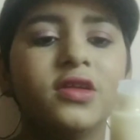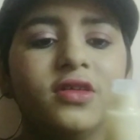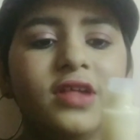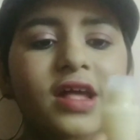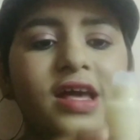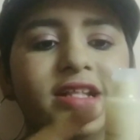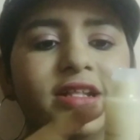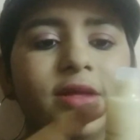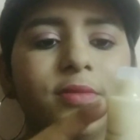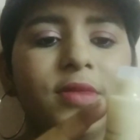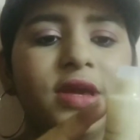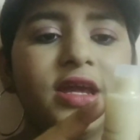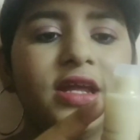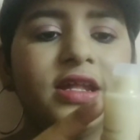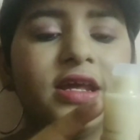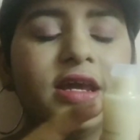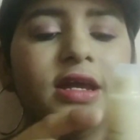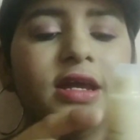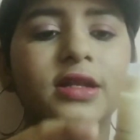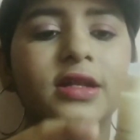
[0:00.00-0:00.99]
So there's a
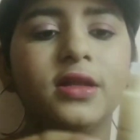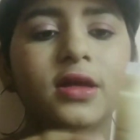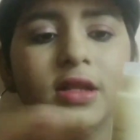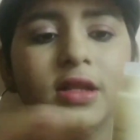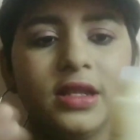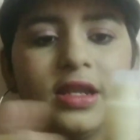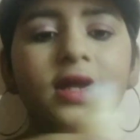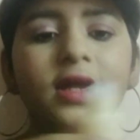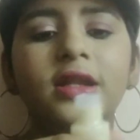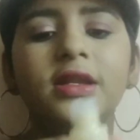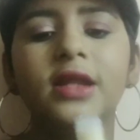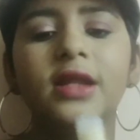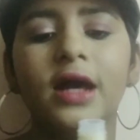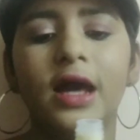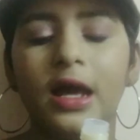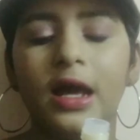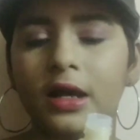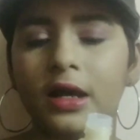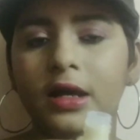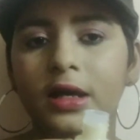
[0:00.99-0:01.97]
mediator lid
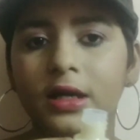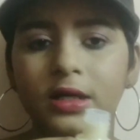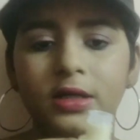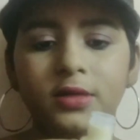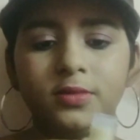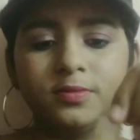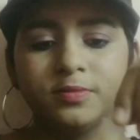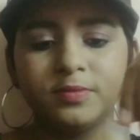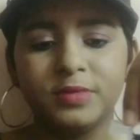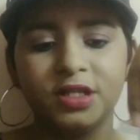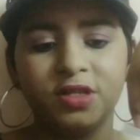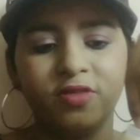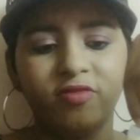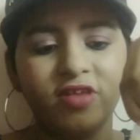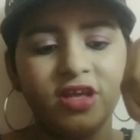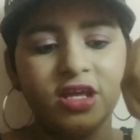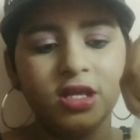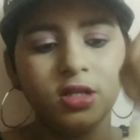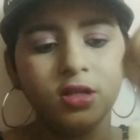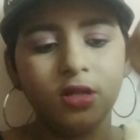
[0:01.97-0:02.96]

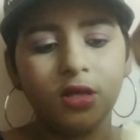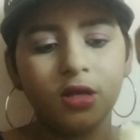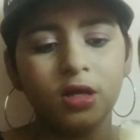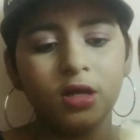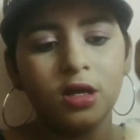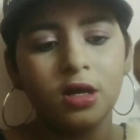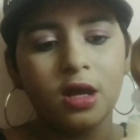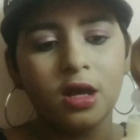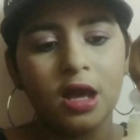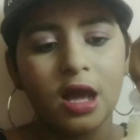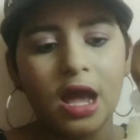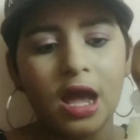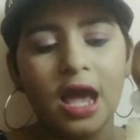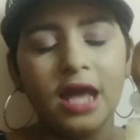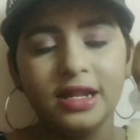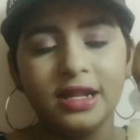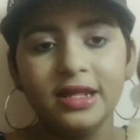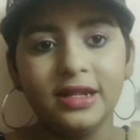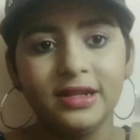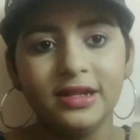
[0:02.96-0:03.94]
between.
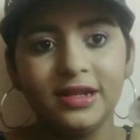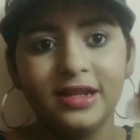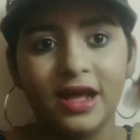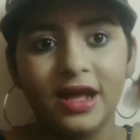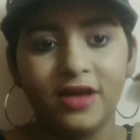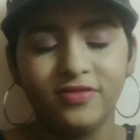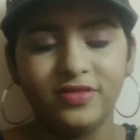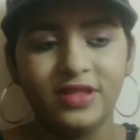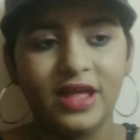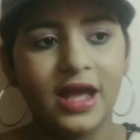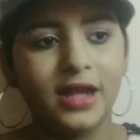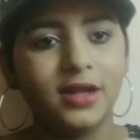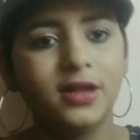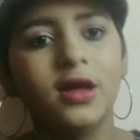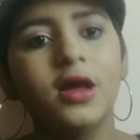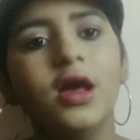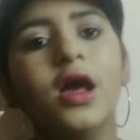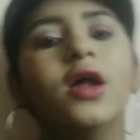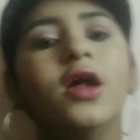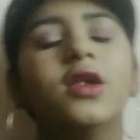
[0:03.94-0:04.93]
I really love that.